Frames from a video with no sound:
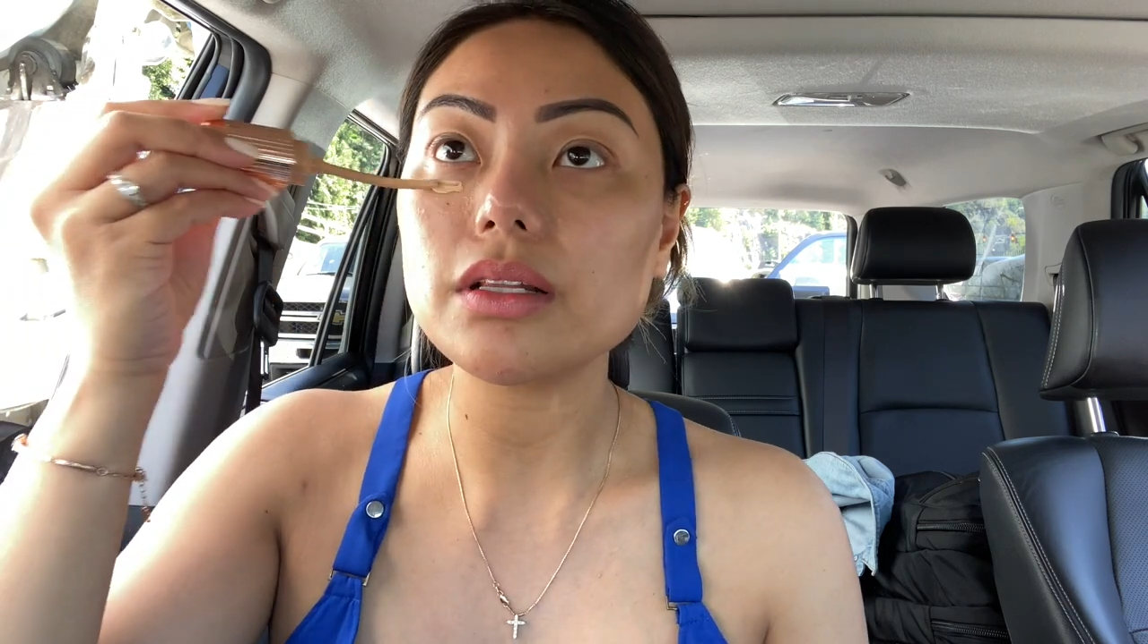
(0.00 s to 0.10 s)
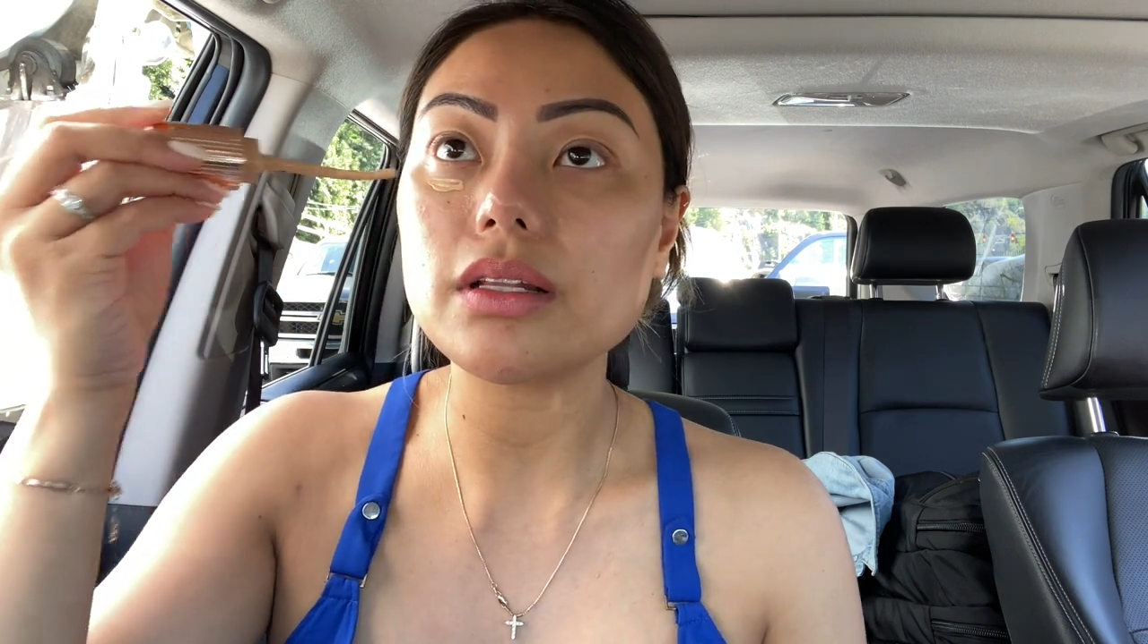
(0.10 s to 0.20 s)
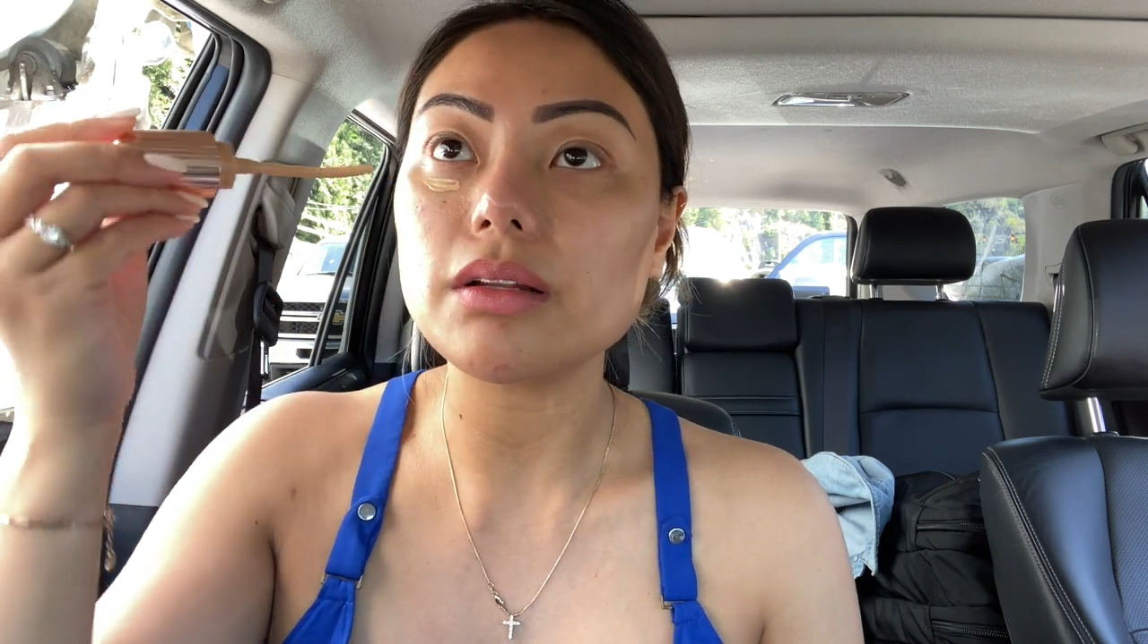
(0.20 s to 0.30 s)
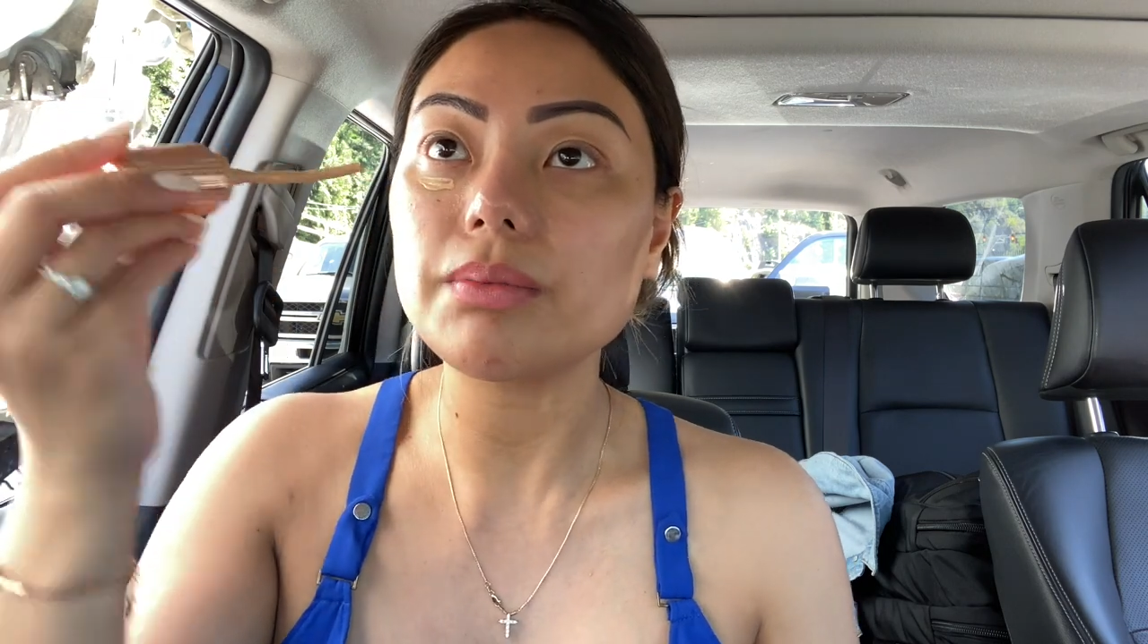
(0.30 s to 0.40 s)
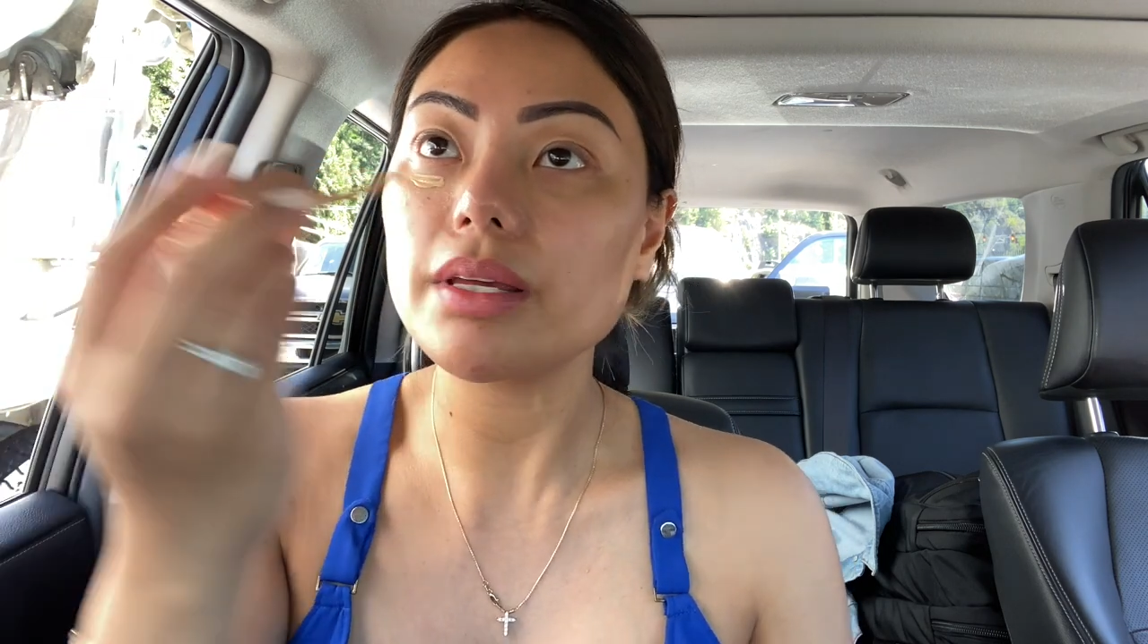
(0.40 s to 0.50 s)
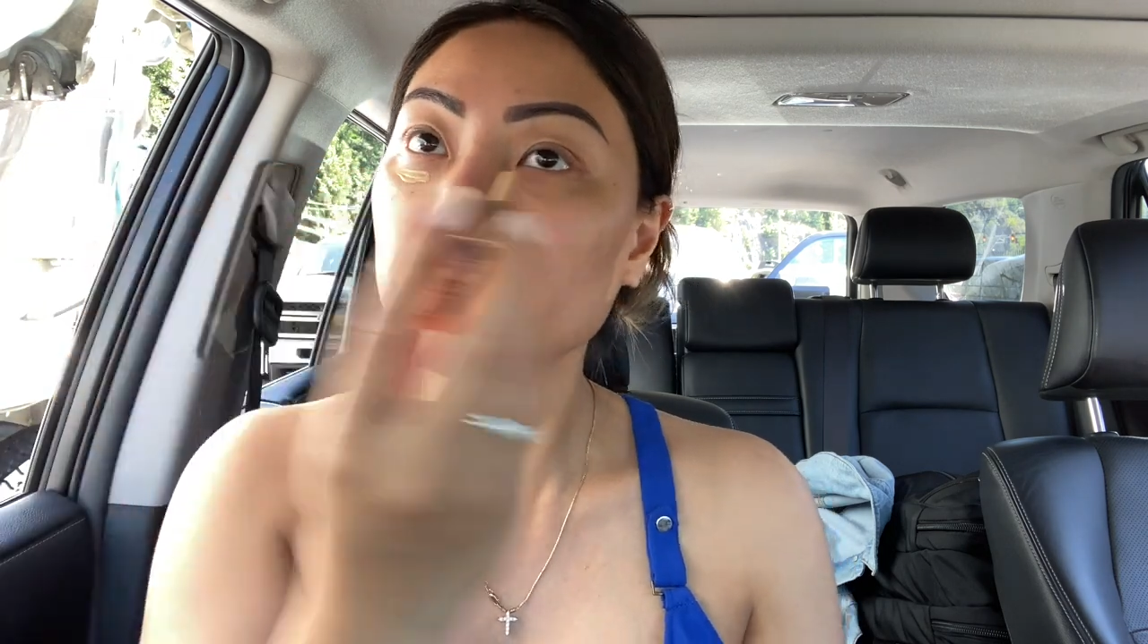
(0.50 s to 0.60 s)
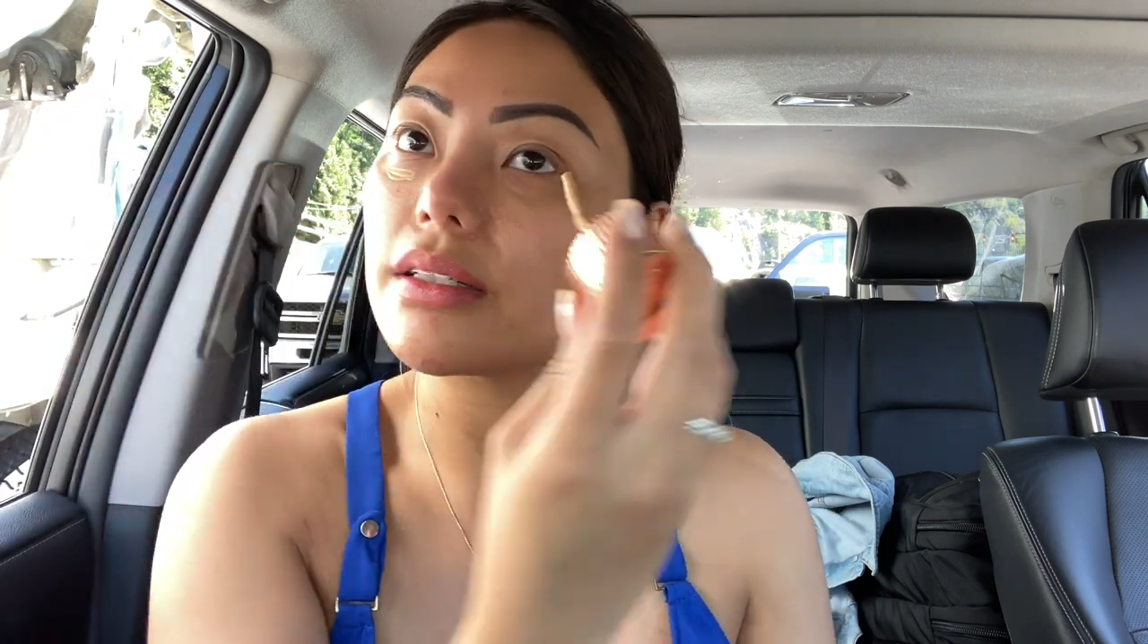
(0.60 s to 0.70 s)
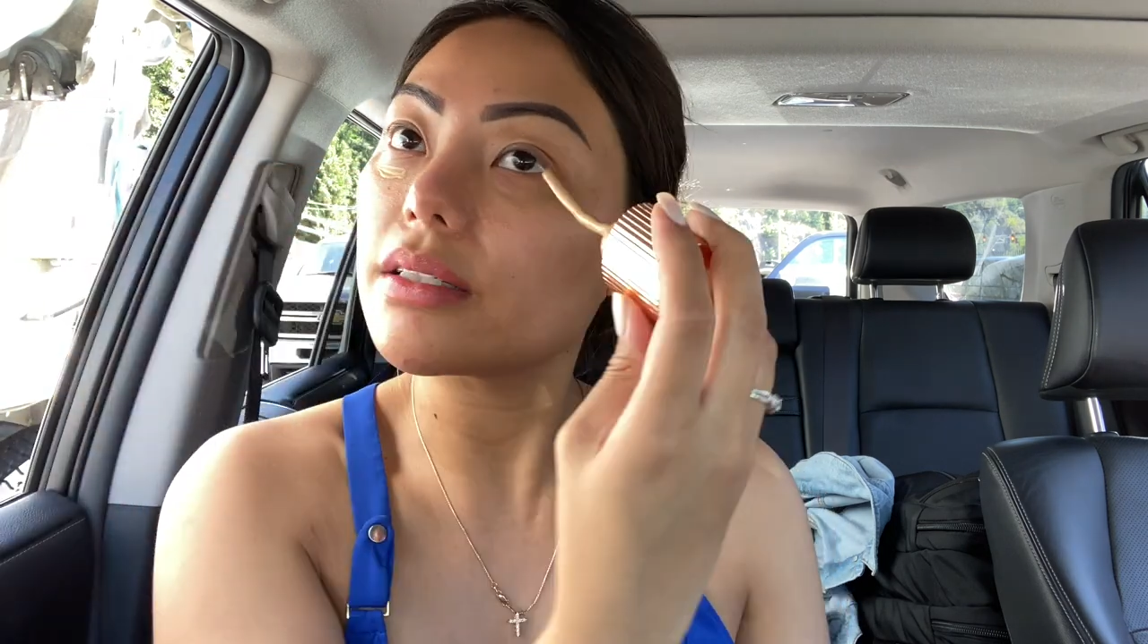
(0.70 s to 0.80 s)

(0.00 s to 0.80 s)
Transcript: little bit